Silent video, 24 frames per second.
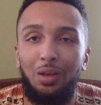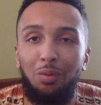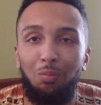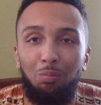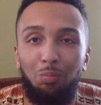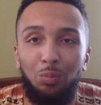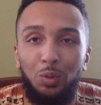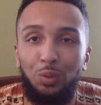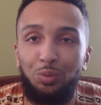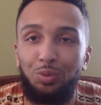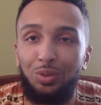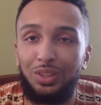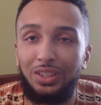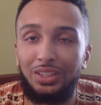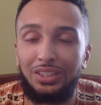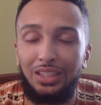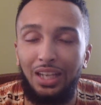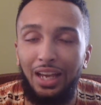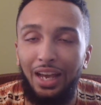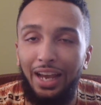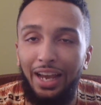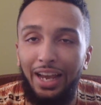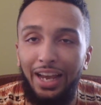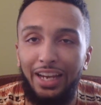moved to the
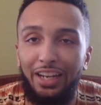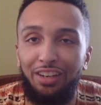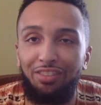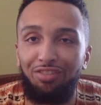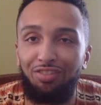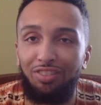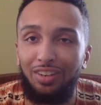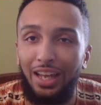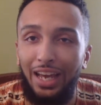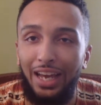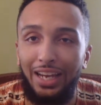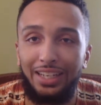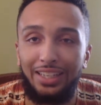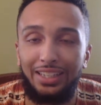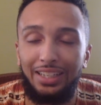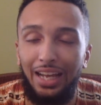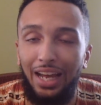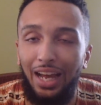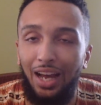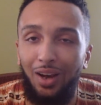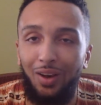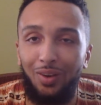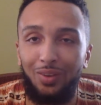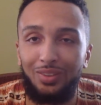side, flattened
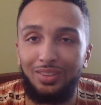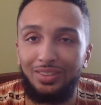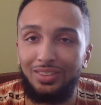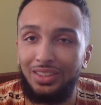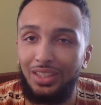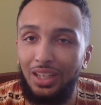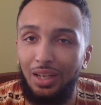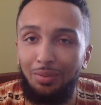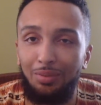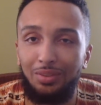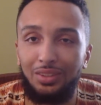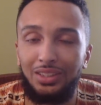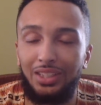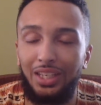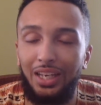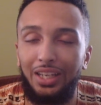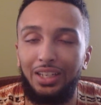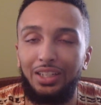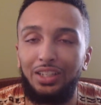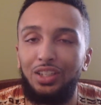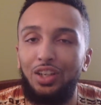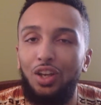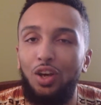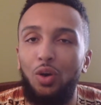out, and Cummings
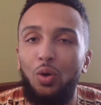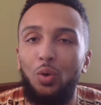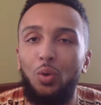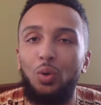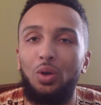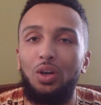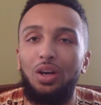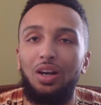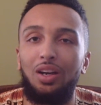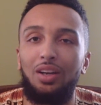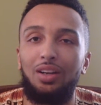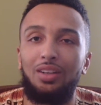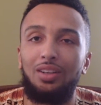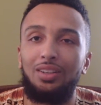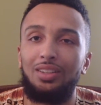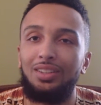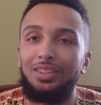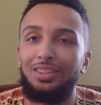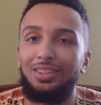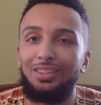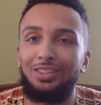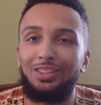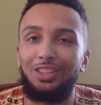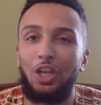had no
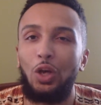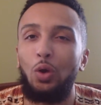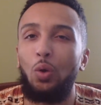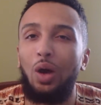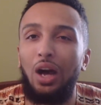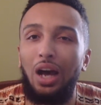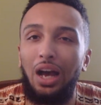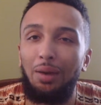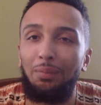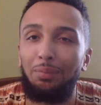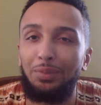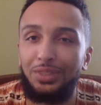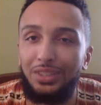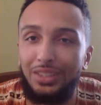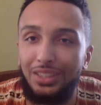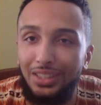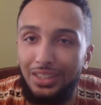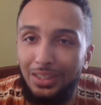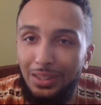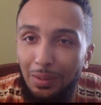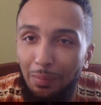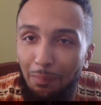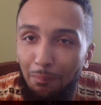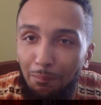
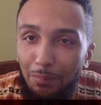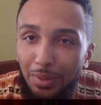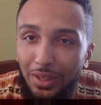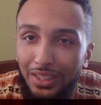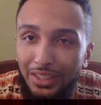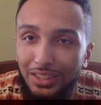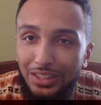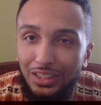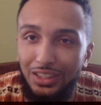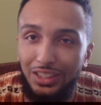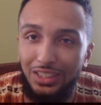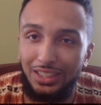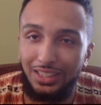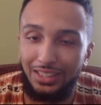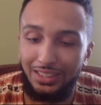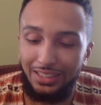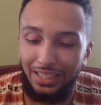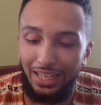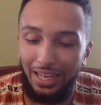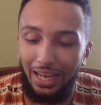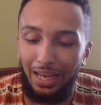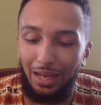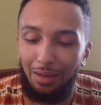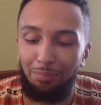option but to
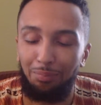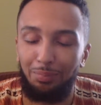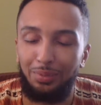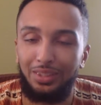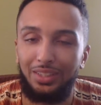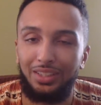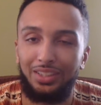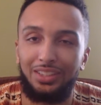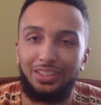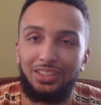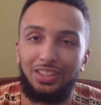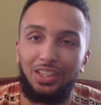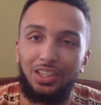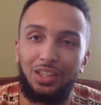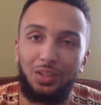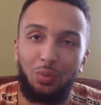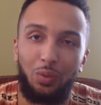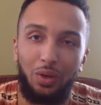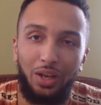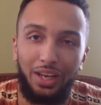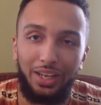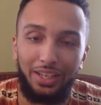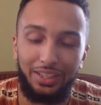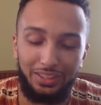tap, because
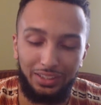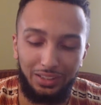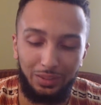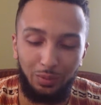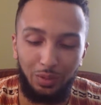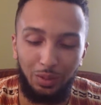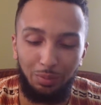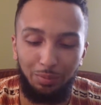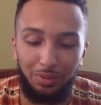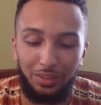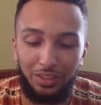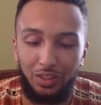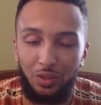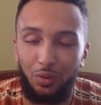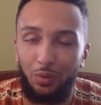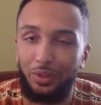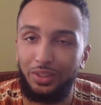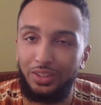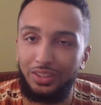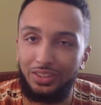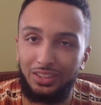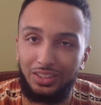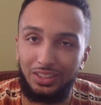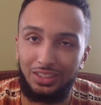otherwise he would have been
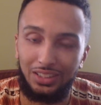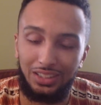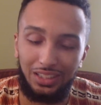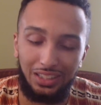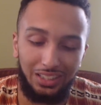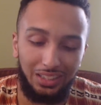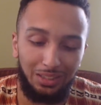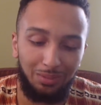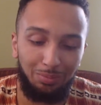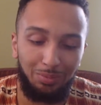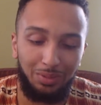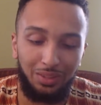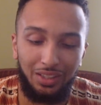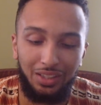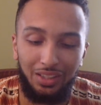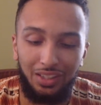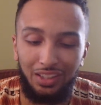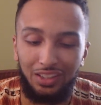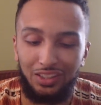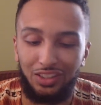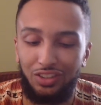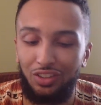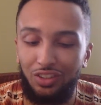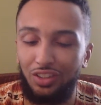going to sleep.
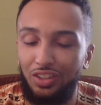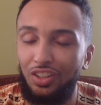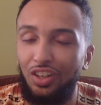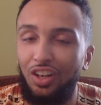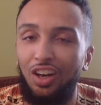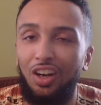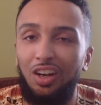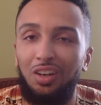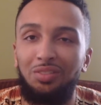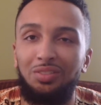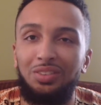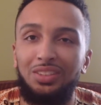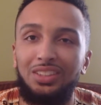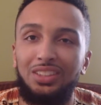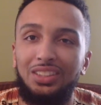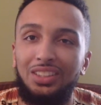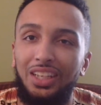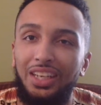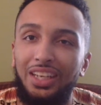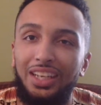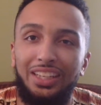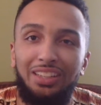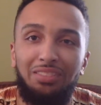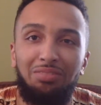Cirkunov is
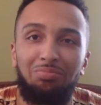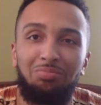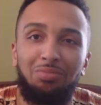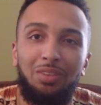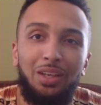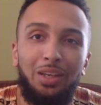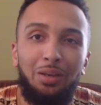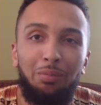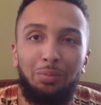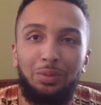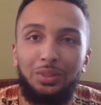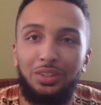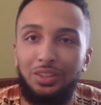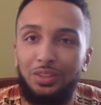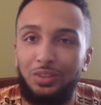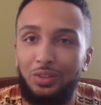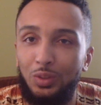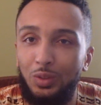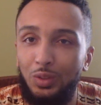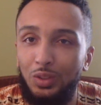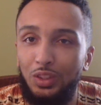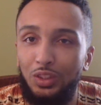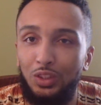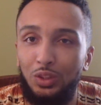a Brazilian
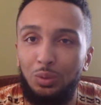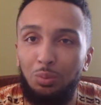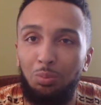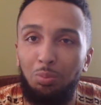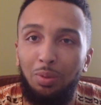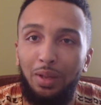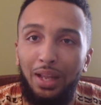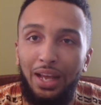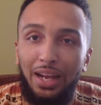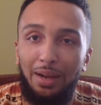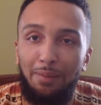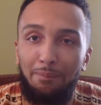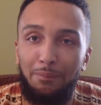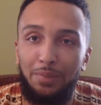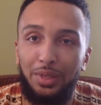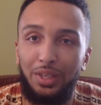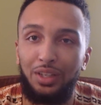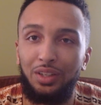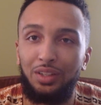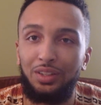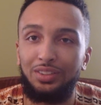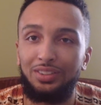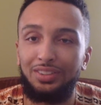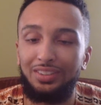Jiu-Jitsu black
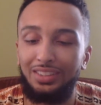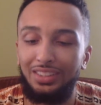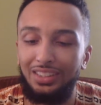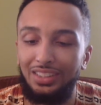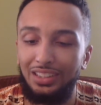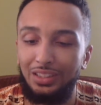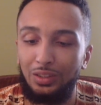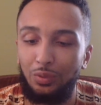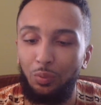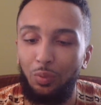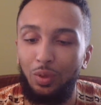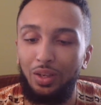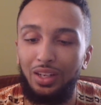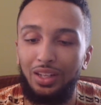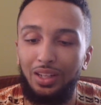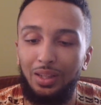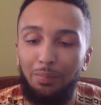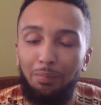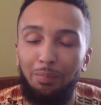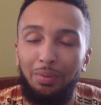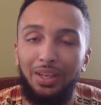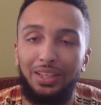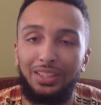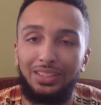belt. He's one of the
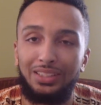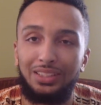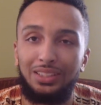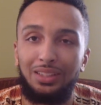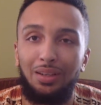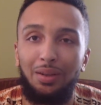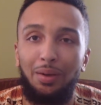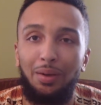best